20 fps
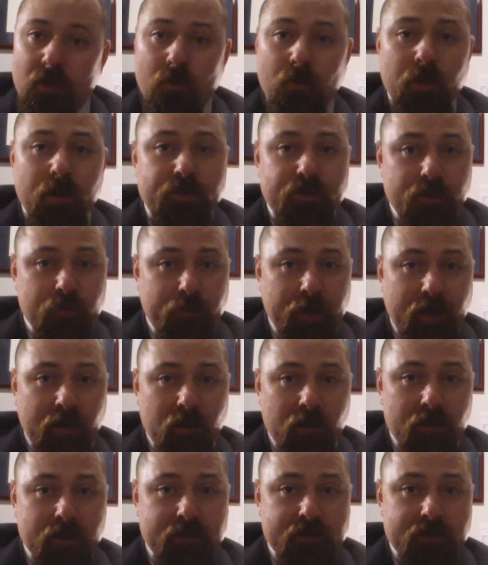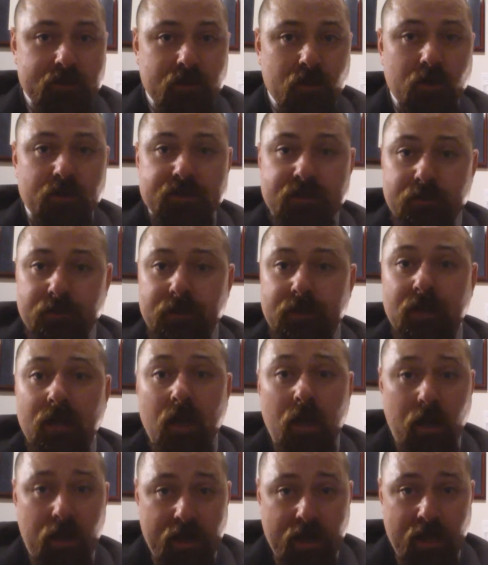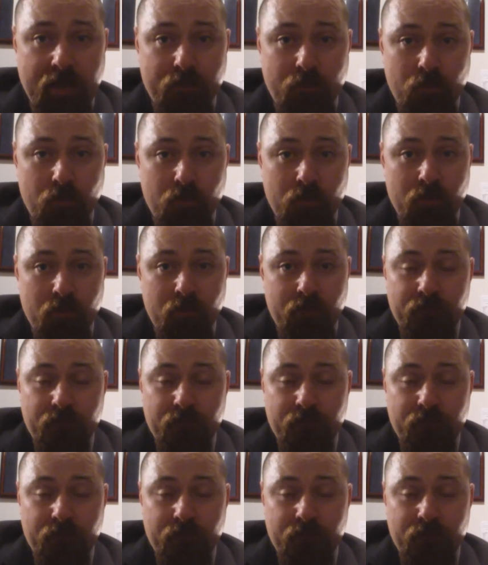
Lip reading: where 2 parents are simply unable,